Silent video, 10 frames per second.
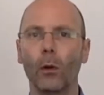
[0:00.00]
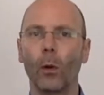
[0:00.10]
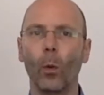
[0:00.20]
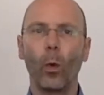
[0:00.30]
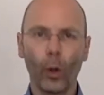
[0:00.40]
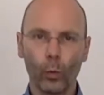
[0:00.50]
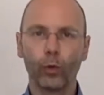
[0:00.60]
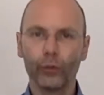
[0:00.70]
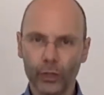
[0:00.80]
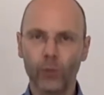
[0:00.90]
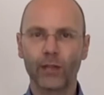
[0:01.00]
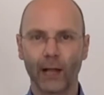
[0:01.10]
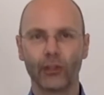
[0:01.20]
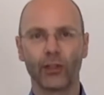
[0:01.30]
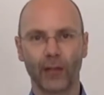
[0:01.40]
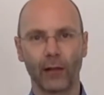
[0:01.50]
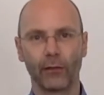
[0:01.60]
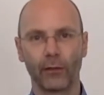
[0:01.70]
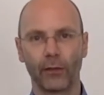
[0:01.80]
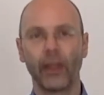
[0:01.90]
why wouldn't you tell
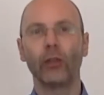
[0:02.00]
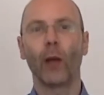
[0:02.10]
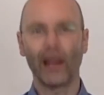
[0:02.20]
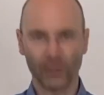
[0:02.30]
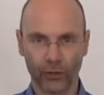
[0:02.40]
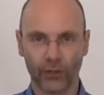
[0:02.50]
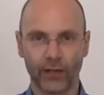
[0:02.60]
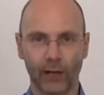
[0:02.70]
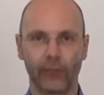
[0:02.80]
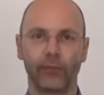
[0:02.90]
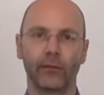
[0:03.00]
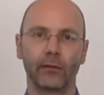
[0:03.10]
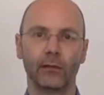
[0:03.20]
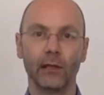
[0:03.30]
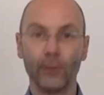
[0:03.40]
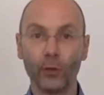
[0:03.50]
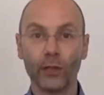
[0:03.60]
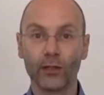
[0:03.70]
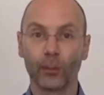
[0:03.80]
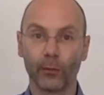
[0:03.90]
yourself that you hate yourself if you
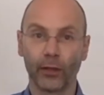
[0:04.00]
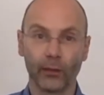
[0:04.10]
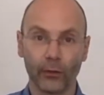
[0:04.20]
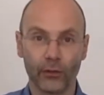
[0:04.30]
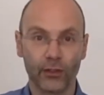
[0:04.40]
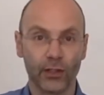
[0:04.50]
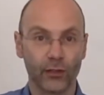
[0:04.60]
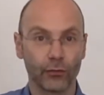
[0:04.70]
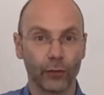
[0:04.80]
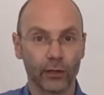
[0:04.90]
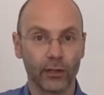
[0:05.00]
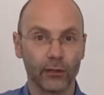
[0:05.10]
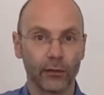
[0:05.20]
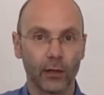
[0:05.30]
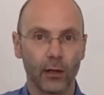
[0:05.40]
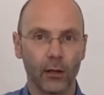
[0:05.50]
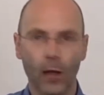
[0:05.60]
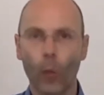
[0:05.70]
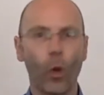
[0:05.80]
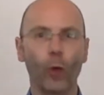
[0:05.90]
did something that's destructive?
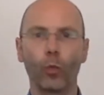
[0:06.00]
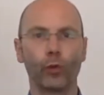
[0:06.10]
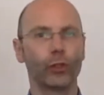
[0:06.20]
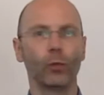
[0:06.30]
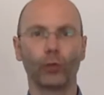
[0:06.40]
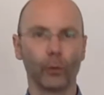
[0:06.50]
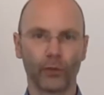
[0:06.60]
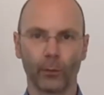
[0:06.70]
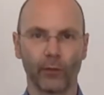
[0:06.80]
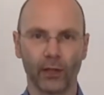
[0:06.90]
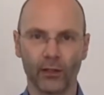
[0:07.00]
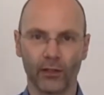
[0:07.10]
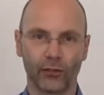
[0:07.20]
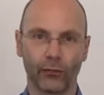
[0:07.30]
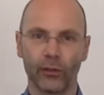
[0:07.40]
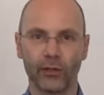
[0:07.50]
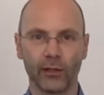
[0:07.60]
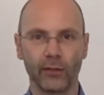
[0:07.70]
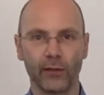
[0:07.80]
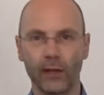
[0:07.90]
And why wouldn't you do something
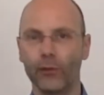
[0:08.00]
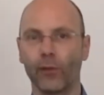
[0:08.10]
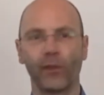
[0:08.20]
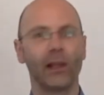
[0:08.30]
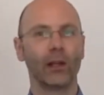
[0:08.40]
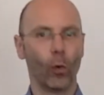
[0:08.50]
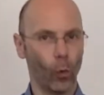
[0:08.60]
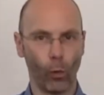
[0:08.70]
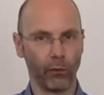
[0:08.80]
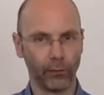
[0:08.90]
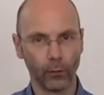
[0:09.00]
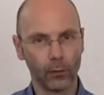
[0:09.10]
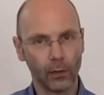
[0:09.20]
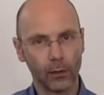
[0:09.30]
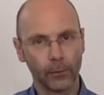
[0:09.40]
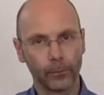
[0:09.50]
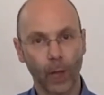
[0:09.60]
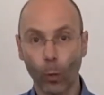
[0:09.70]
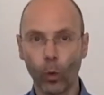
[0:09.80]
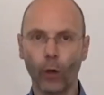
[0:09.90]
destructive if you're feeling awful?
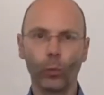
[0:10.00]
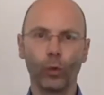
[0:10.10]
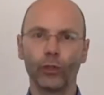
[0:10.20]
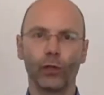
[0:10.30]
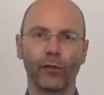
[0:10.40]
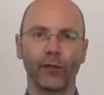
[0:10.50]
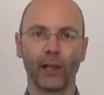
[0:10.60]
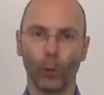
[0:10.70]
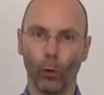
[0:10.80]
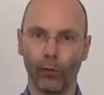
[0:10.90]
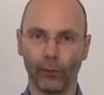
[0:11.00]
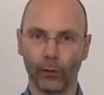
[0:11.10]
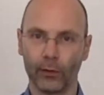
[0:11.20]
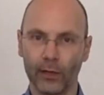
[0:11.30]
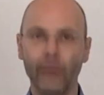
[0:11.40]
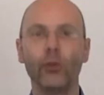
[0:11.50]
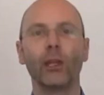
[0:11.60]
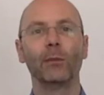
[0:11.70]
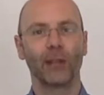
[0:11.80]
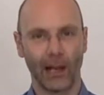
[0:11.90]
And why wouldn't you feel awful if you
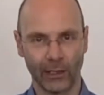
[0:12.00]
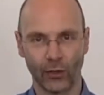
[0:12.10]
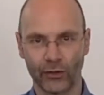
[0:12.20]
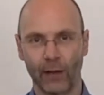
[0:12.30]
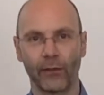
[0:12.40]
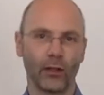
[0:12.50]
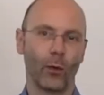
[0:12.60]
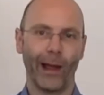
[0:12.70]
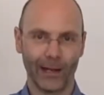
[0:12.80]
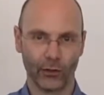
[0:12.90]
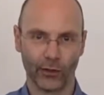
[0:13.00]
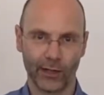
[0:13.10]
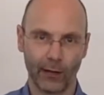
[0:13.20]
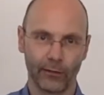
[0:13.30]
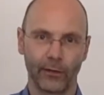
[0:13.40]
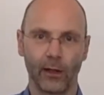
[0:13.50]
keep telling yourself that you hate yourself?